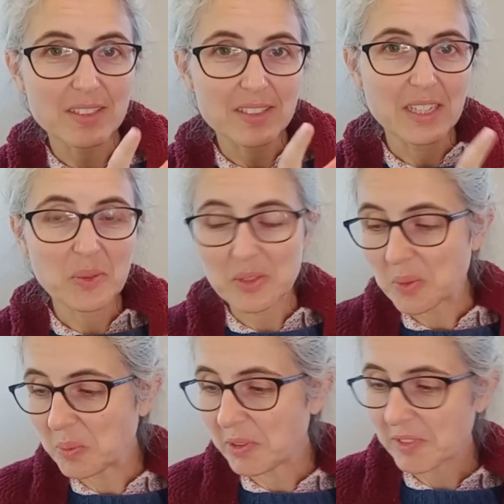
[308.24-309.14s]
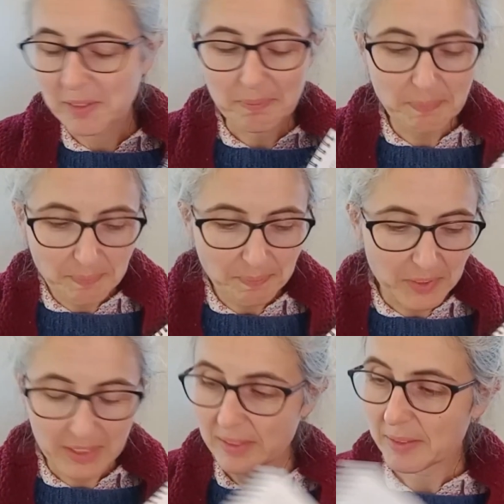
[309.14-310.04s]
sequence will be fun.
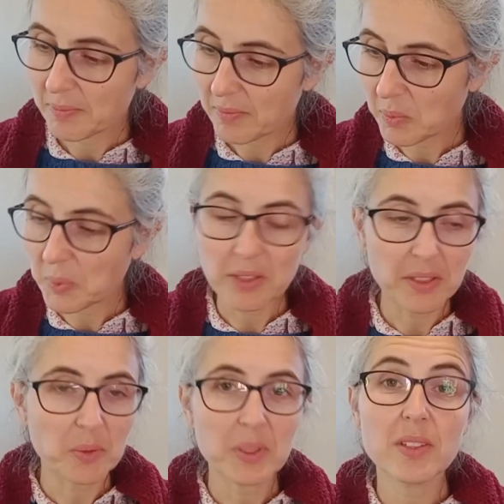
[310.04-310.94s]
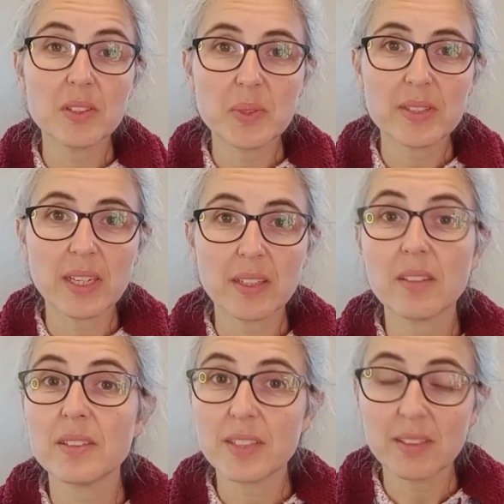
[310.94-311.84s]
Yes, we know that one because we sang
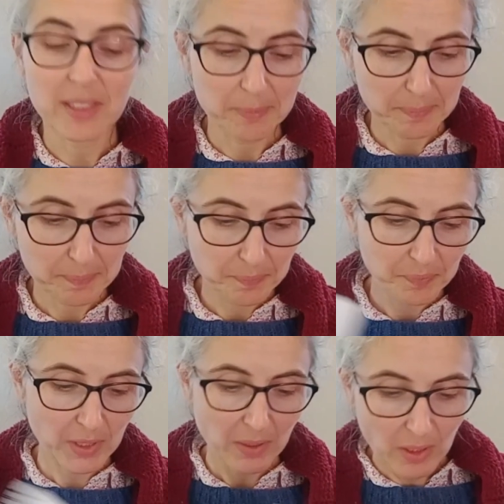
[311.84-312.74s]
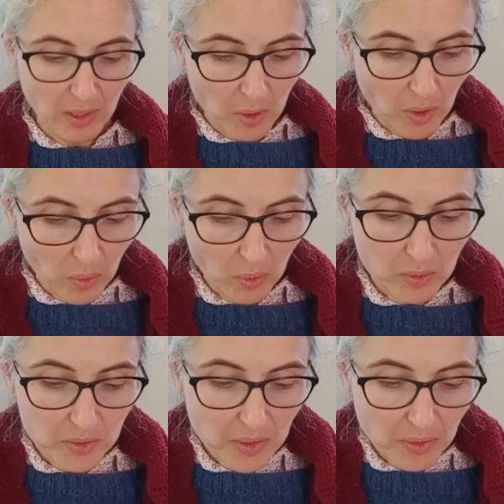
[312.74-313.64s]
that on Sunday.
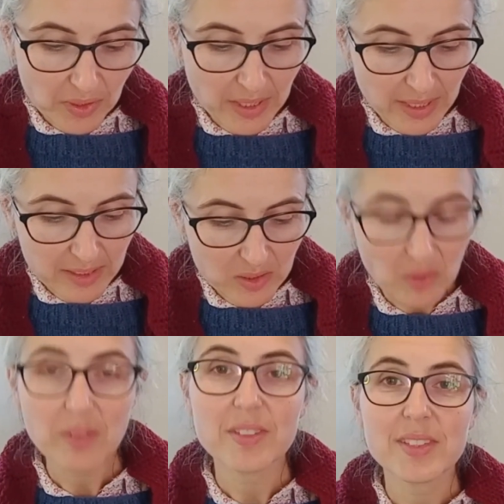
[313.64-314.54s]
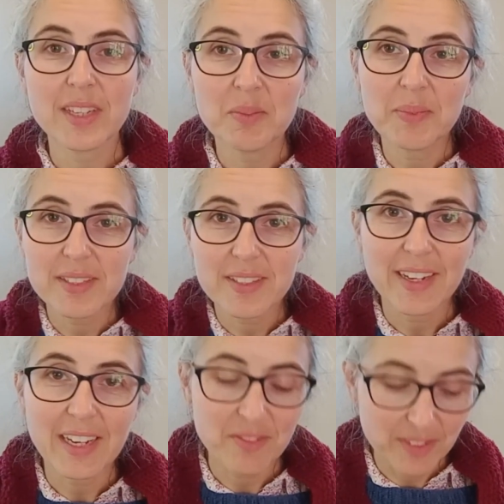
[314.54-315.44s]
Also, the next sung Mass I
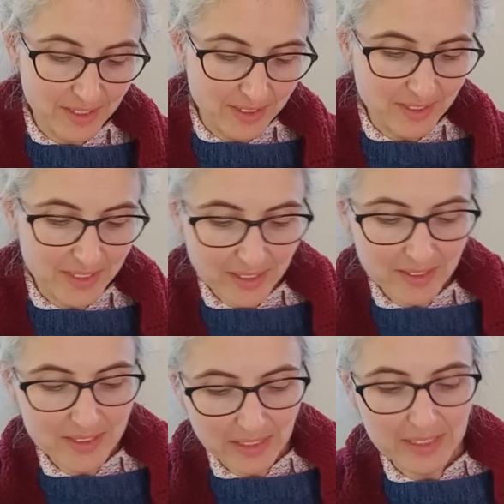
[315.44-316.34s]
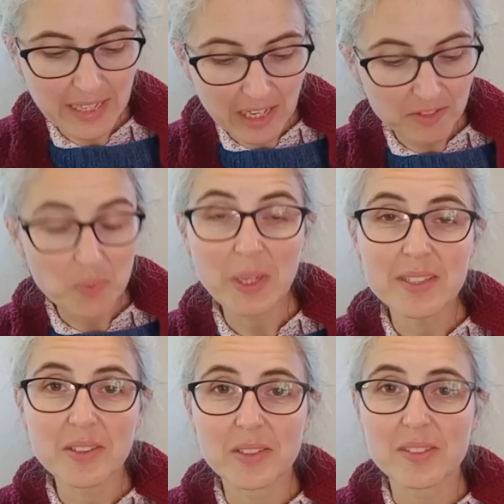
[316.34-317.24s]
have is the second Sunday after
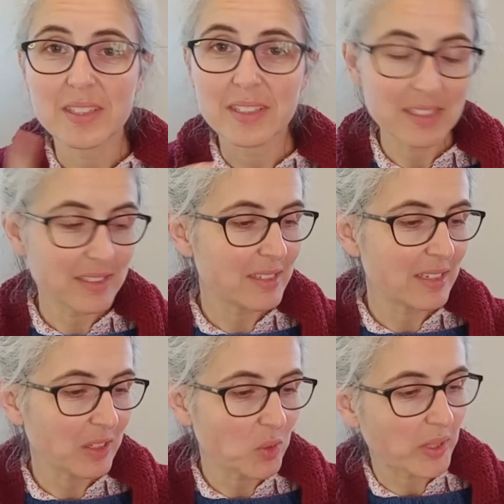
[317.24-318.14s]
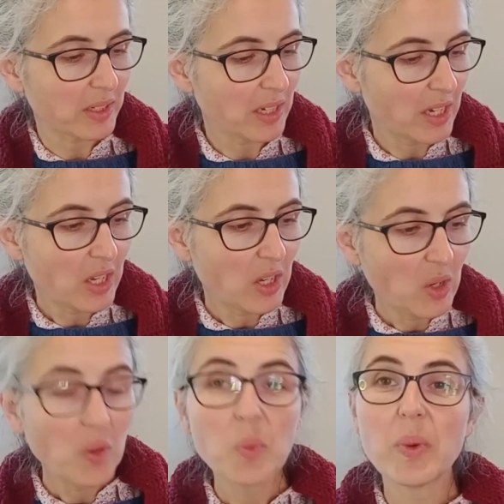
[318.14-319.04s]
Pentecost. And this is another one
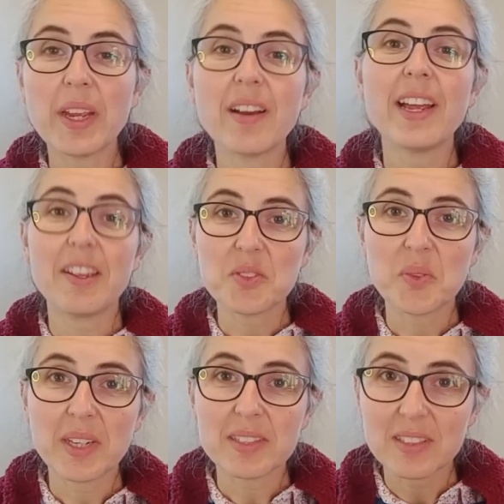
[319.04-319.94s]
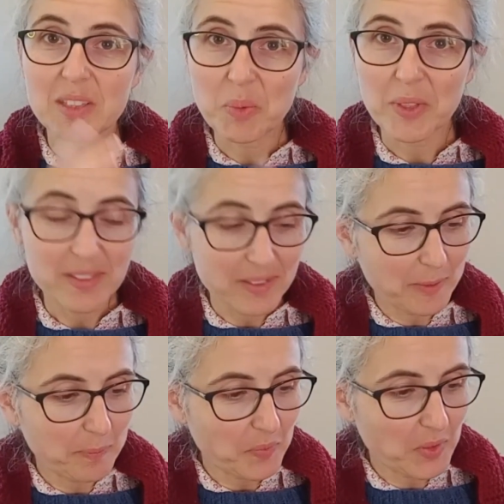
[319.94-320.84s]
where I have to ask the
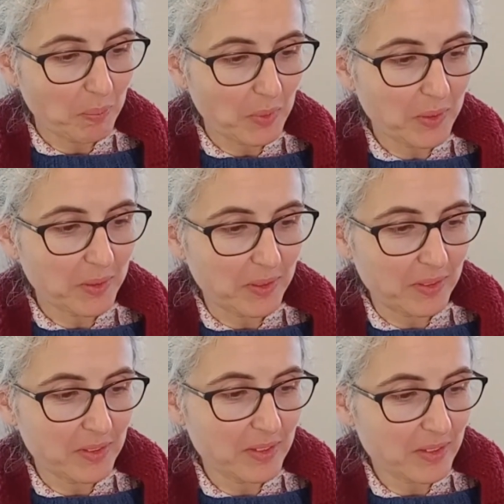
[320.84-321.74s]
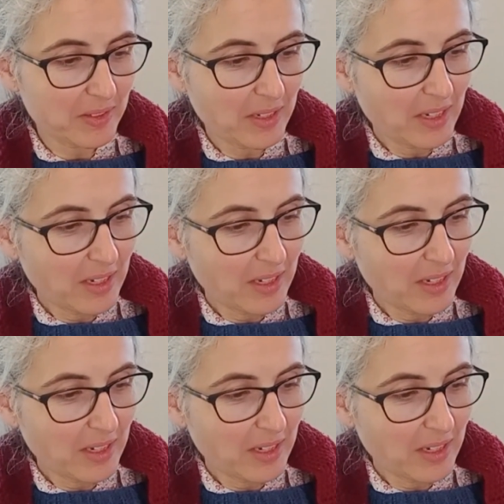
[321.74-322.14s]
priest, because